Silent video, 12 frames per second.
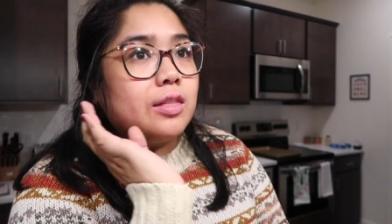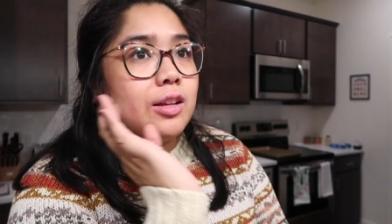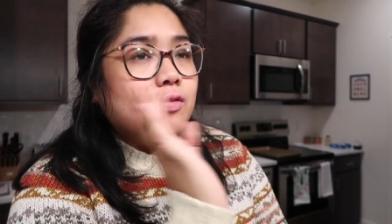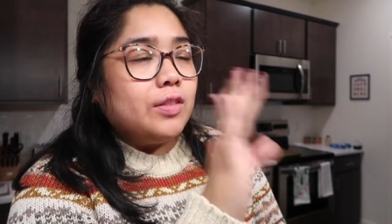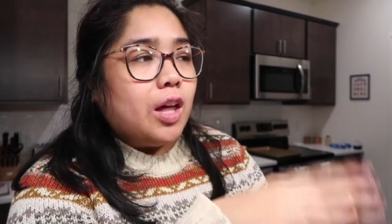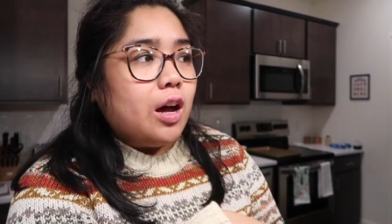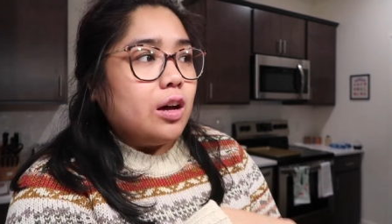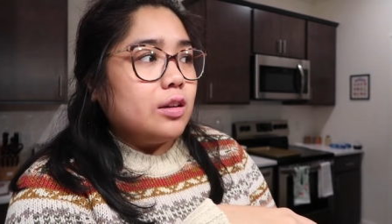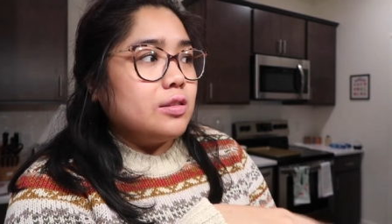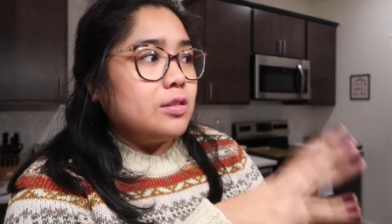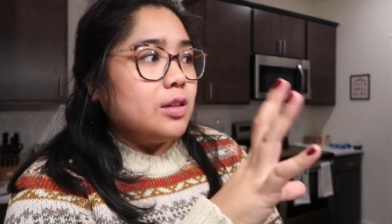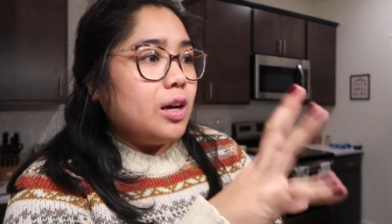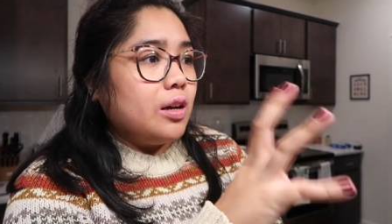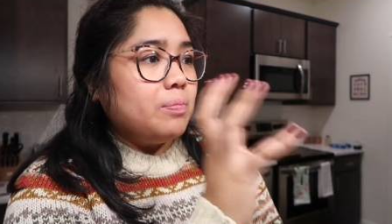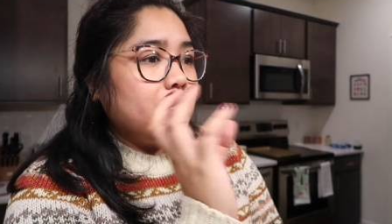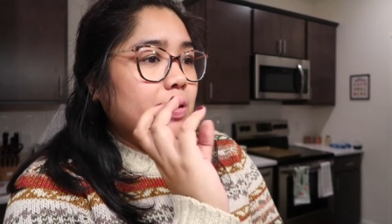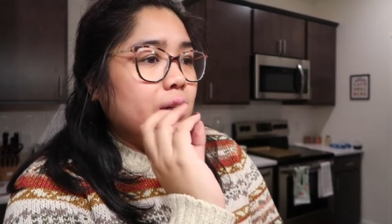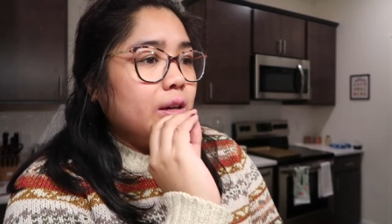the vlogs
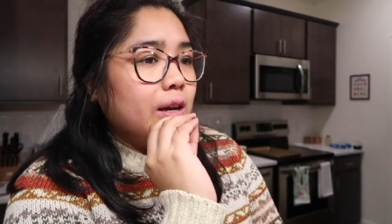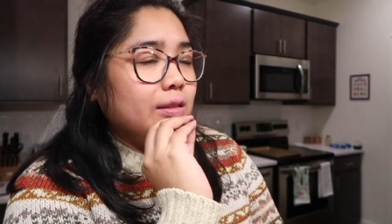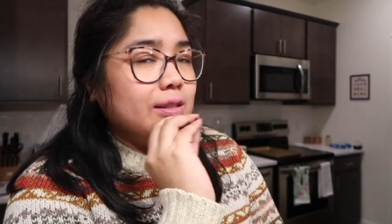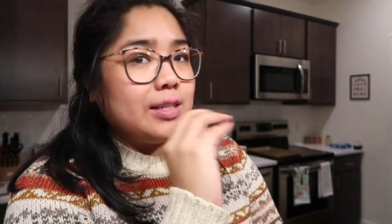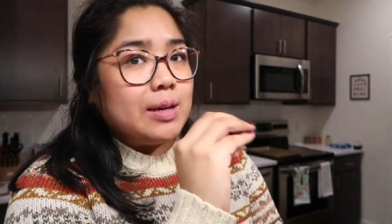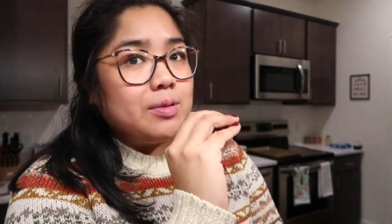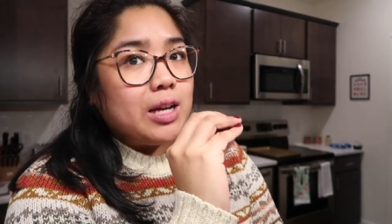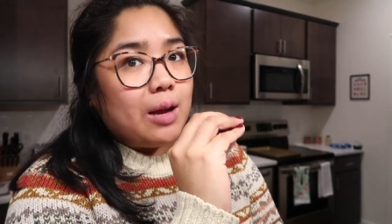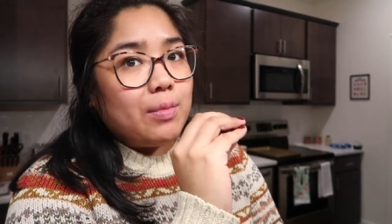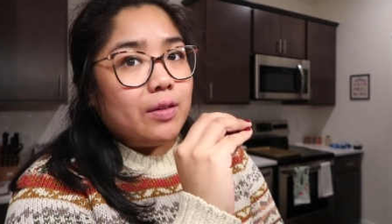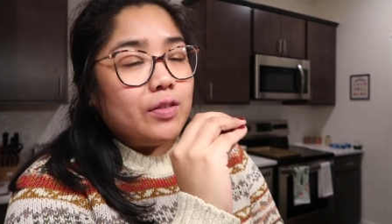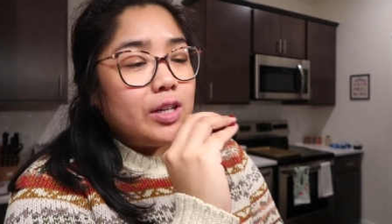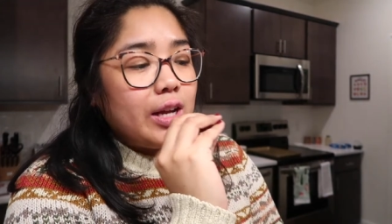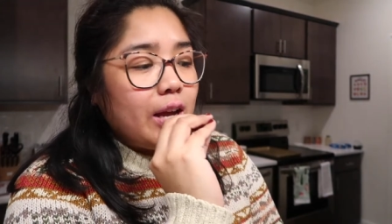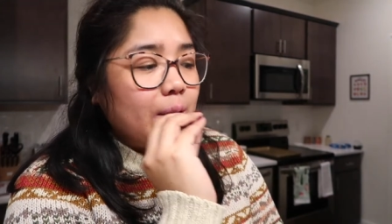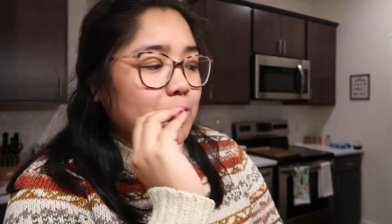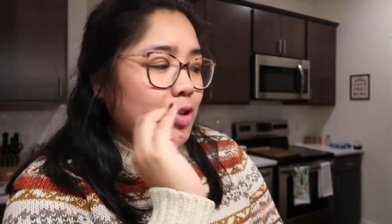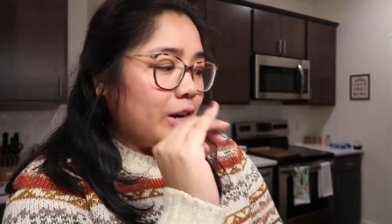up at the same time every
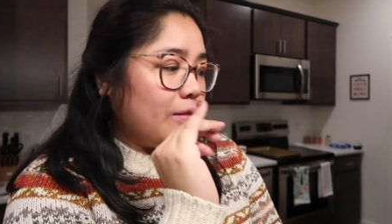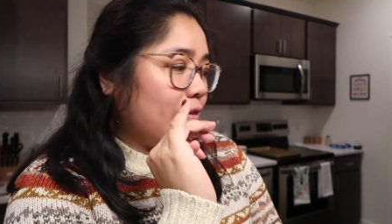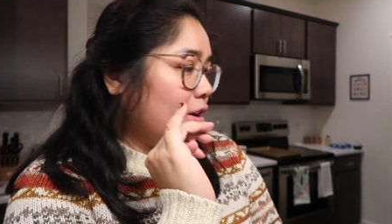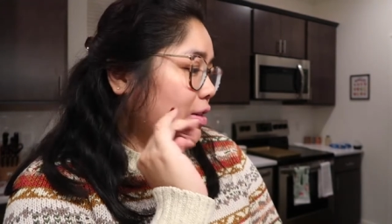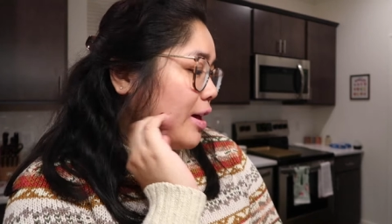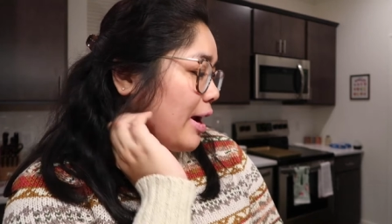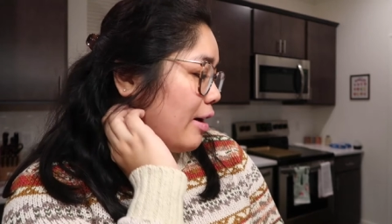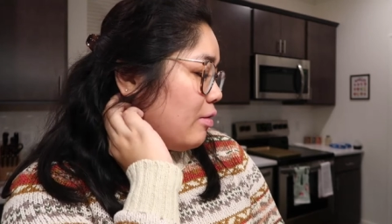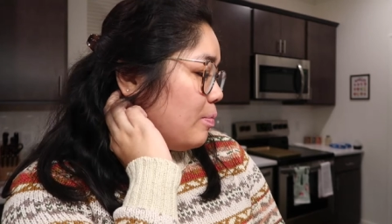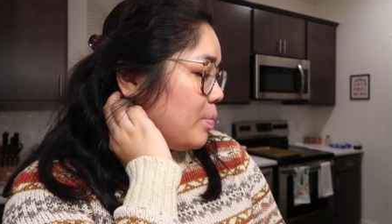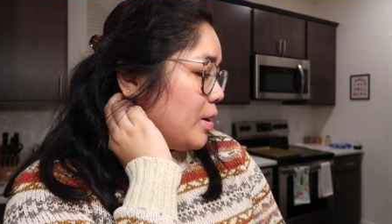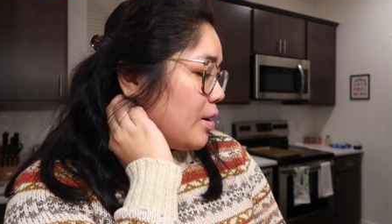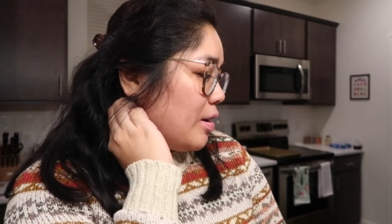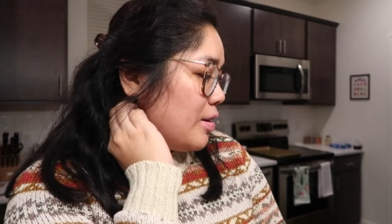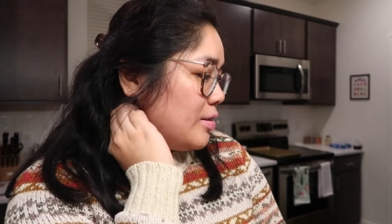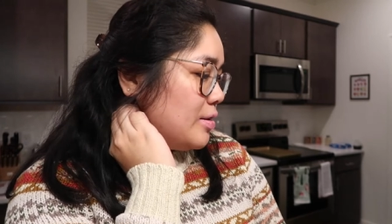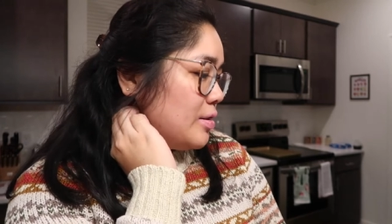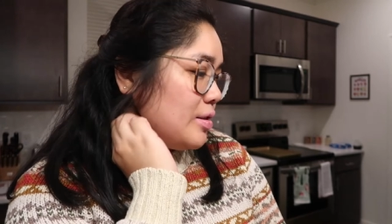day. I'm trying to figure that out
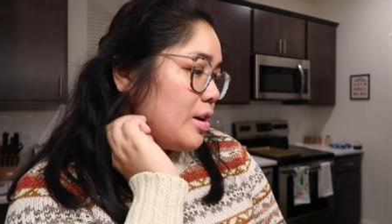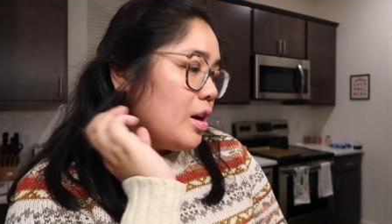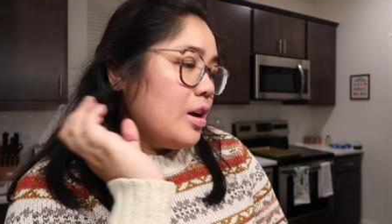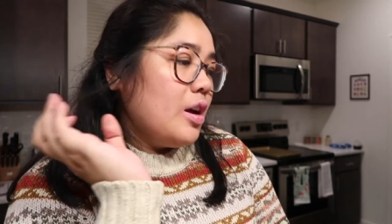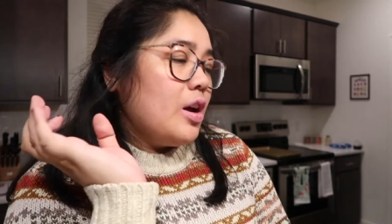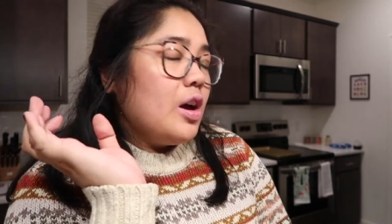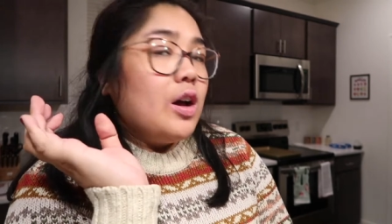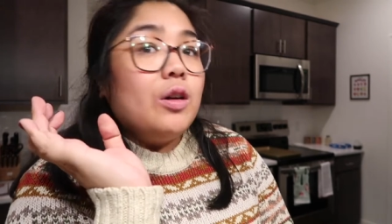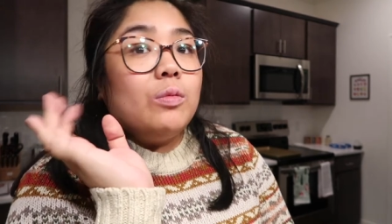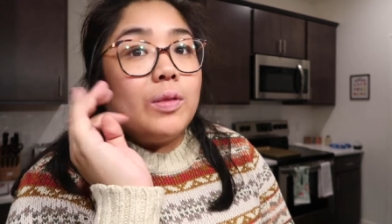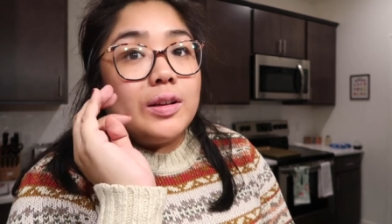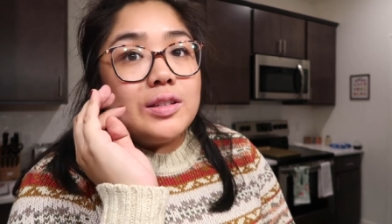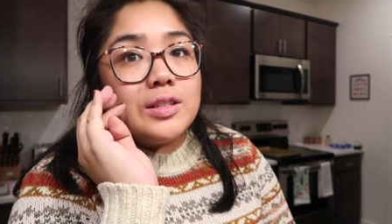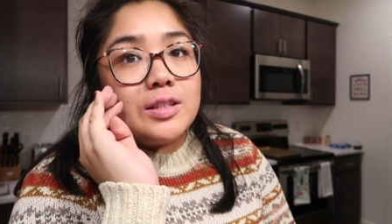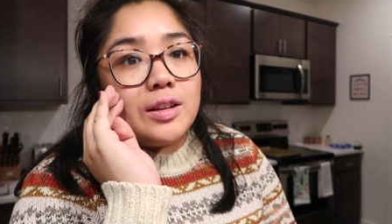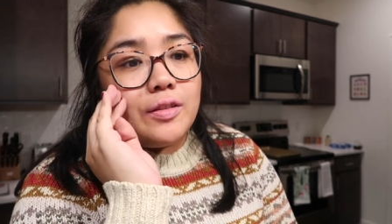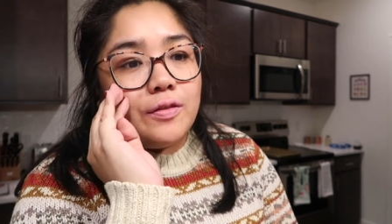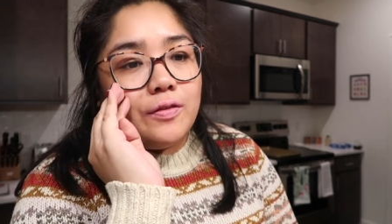because once
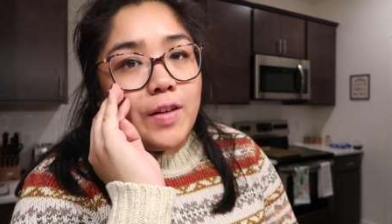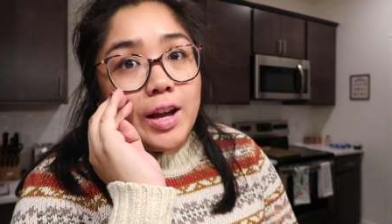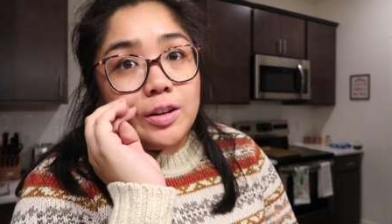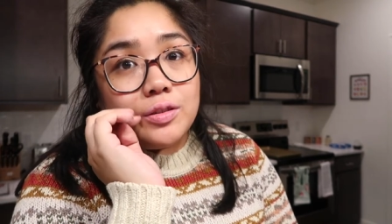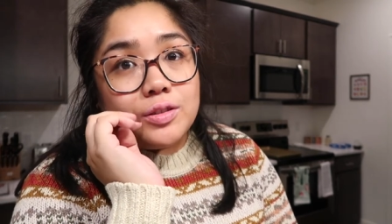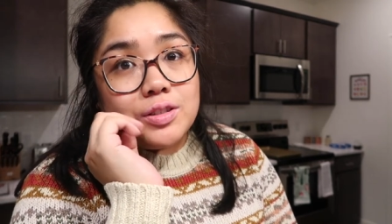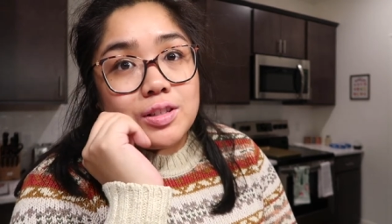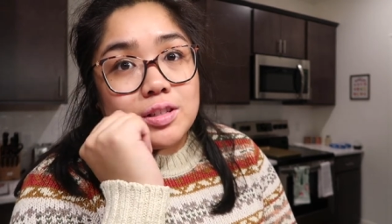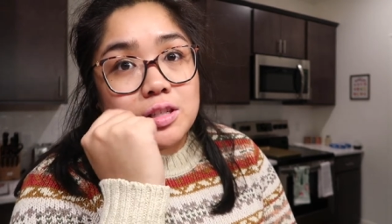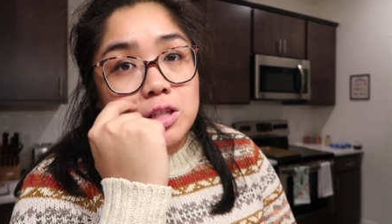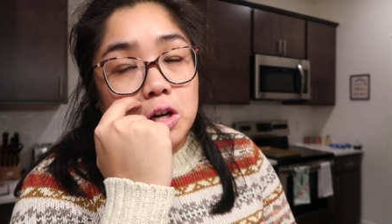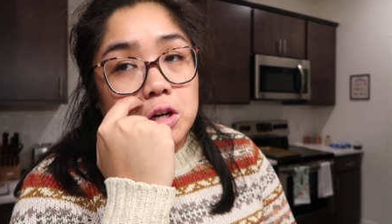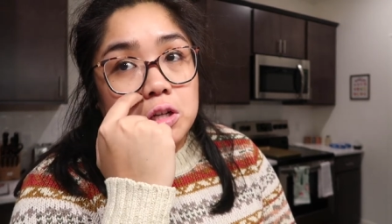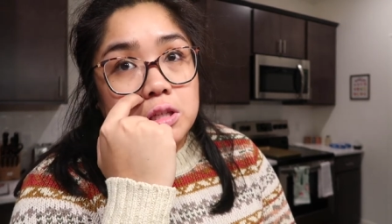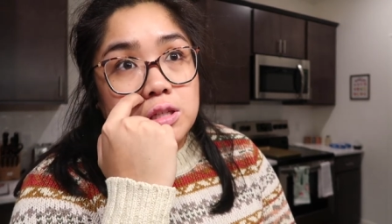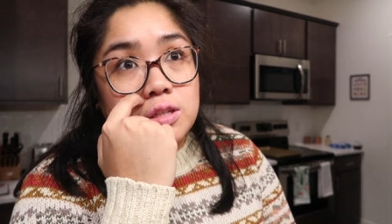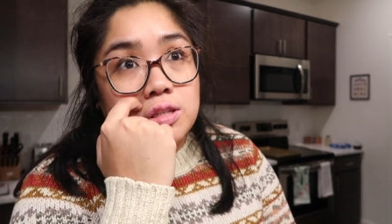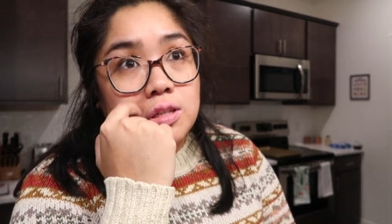finals
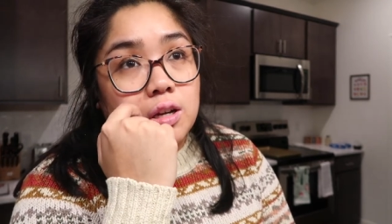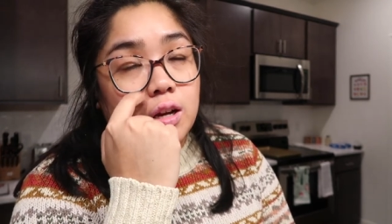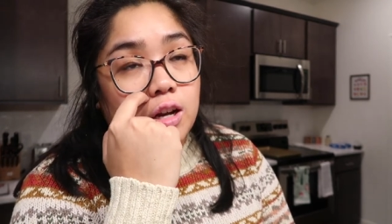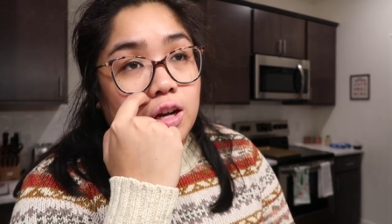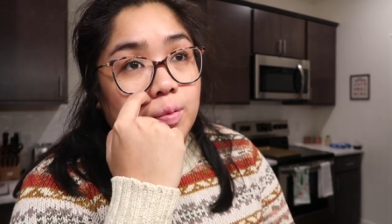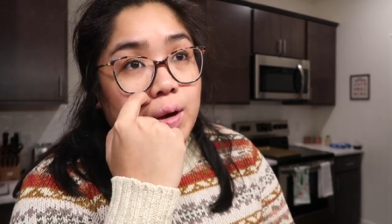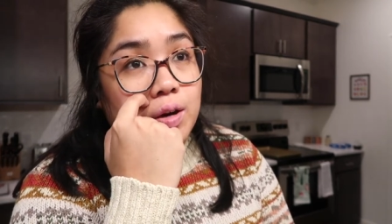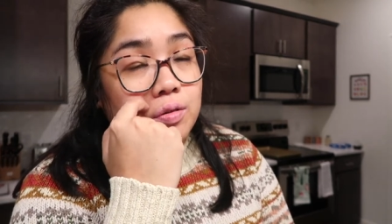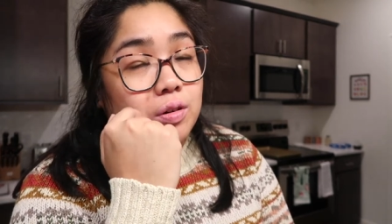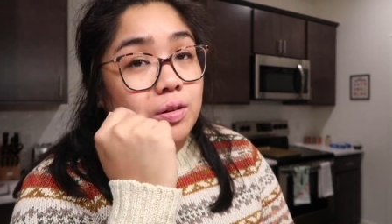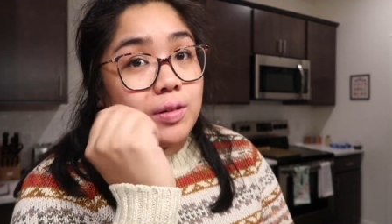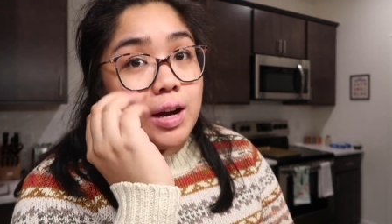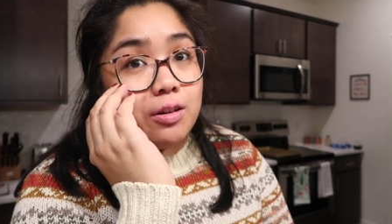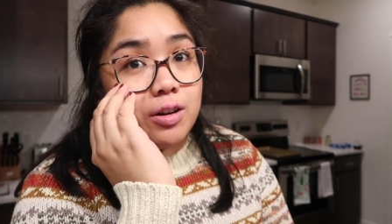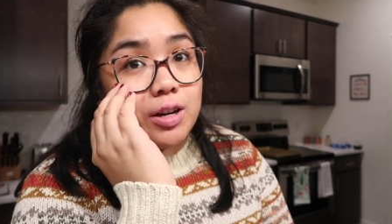starts, um, I don't know how